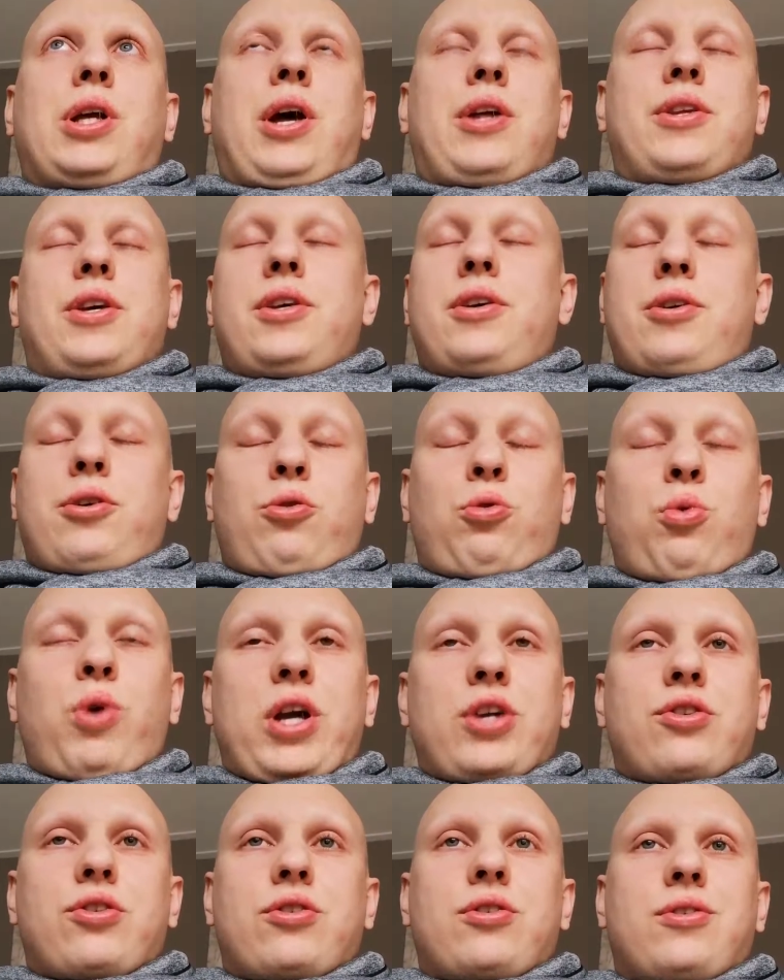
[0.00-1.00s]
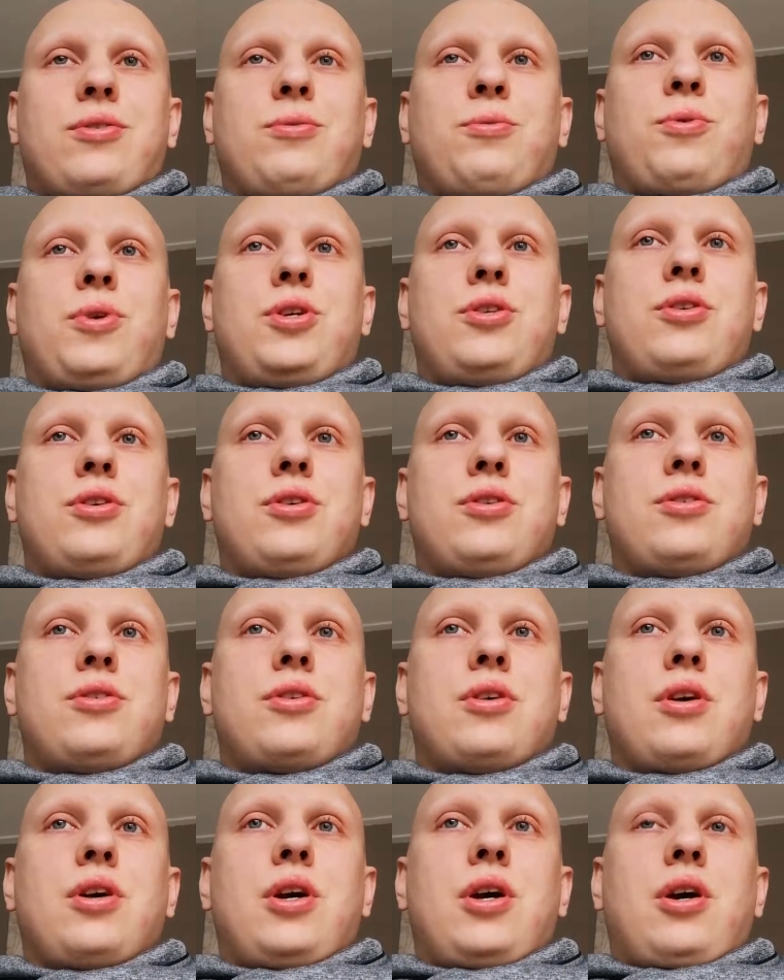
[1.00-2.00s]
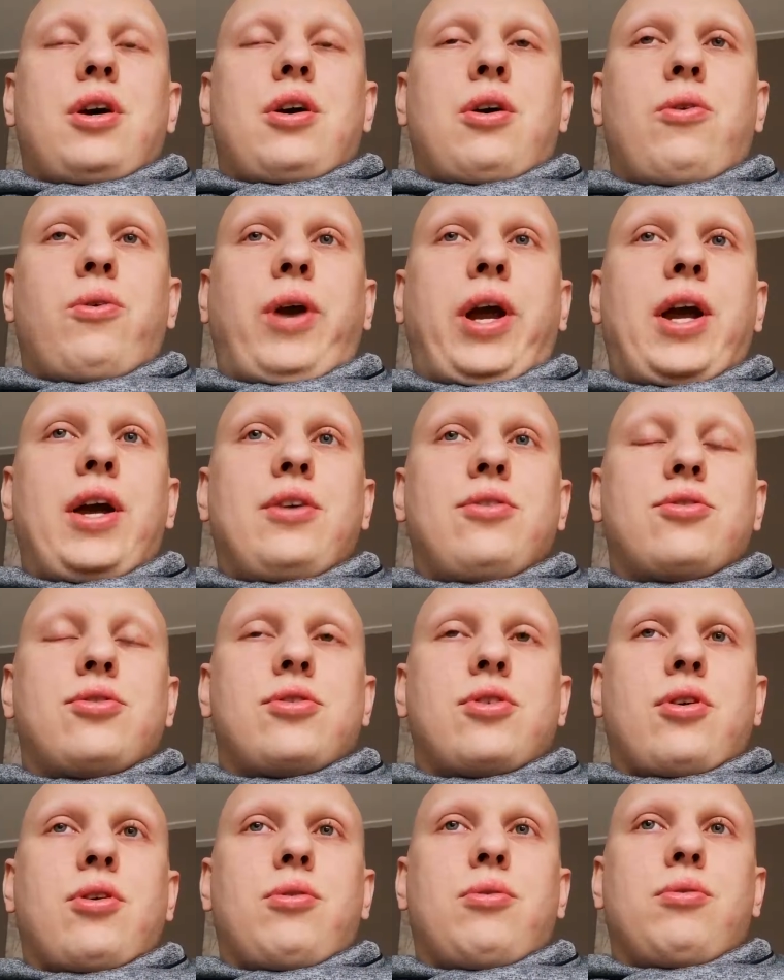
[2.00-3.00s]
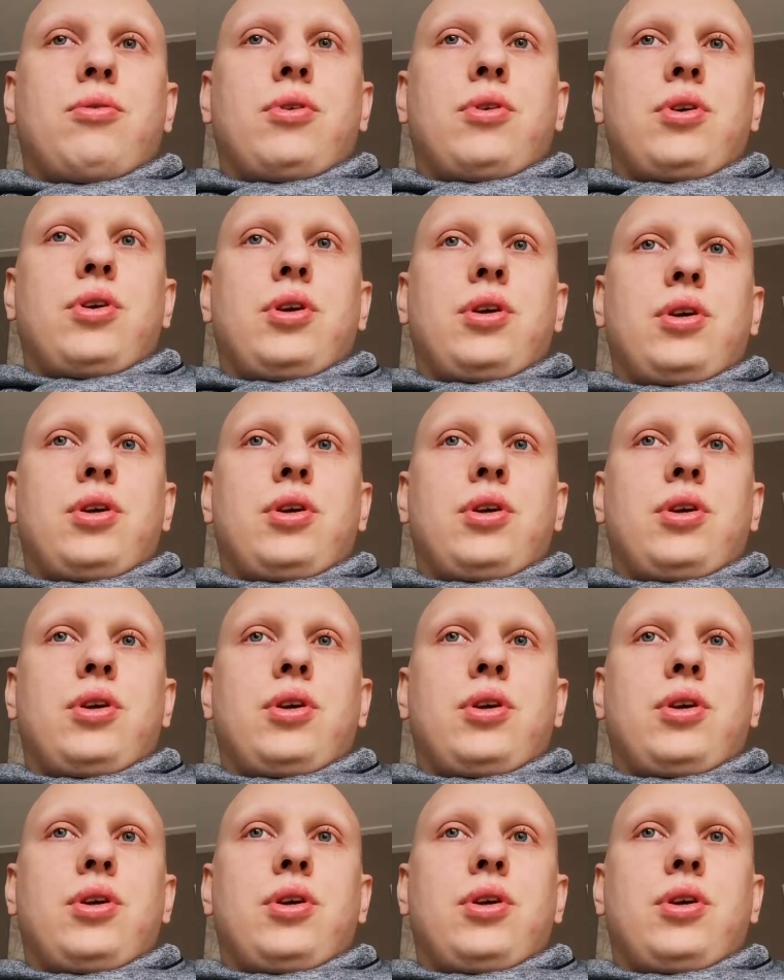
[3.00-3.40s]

another question, which is, okay, so